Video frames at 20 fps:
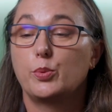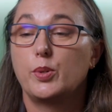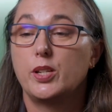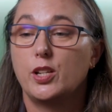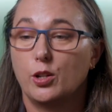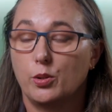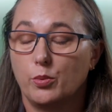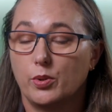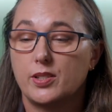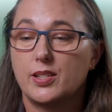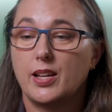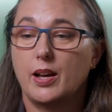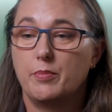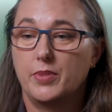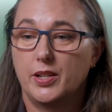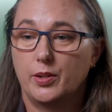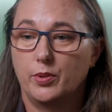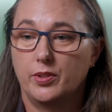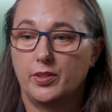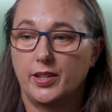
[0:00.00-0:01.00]
we know what's
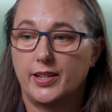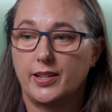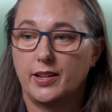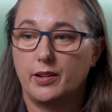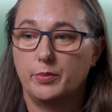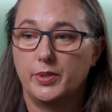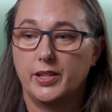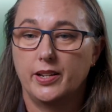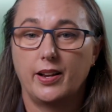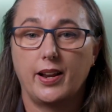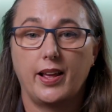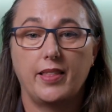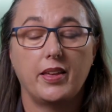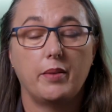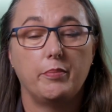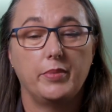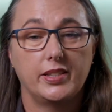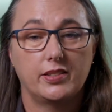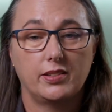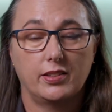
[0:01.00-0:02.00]
happening when they come in. And that
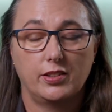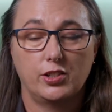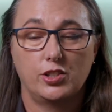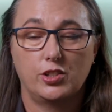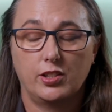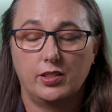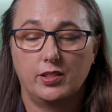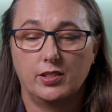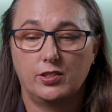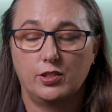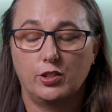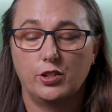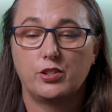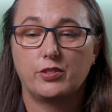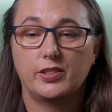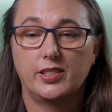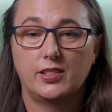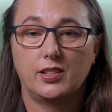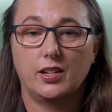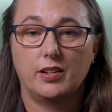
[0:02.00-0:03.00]
means that the surgery
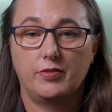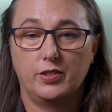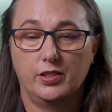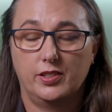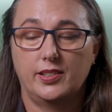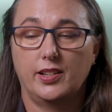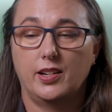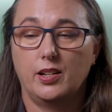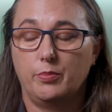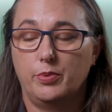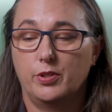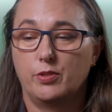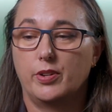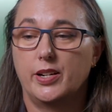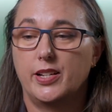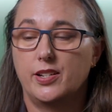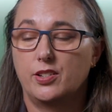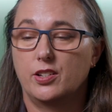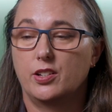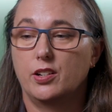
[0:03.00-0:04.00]
staff are set up and
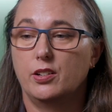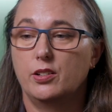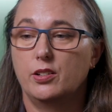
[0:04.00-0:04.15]
ready to go.